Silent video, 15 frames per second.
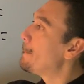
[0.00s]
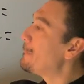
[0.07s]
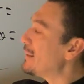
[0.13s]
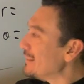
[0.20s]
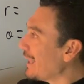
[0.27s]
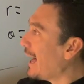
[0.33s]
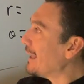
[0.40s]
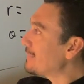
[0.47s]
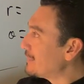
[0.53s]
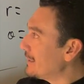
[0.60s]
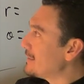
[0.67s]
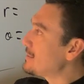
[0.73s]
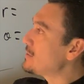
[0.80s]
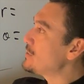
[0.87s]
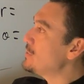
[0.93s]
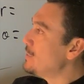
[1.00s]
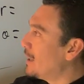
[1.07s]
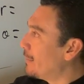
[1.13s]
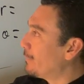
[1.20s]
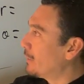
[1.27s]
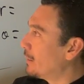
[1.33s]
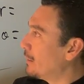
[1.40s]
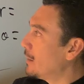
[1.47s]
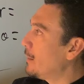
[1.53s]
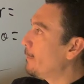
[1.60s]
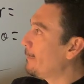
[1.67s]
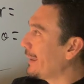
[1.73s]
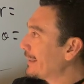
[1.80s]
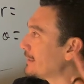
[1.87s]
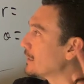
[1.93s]
Plot this number.
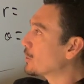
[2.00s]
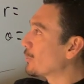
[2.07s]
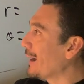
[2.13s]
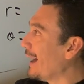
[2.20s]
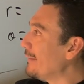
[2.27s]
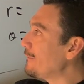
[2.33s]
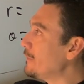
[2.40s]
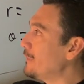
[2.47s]
Make a graph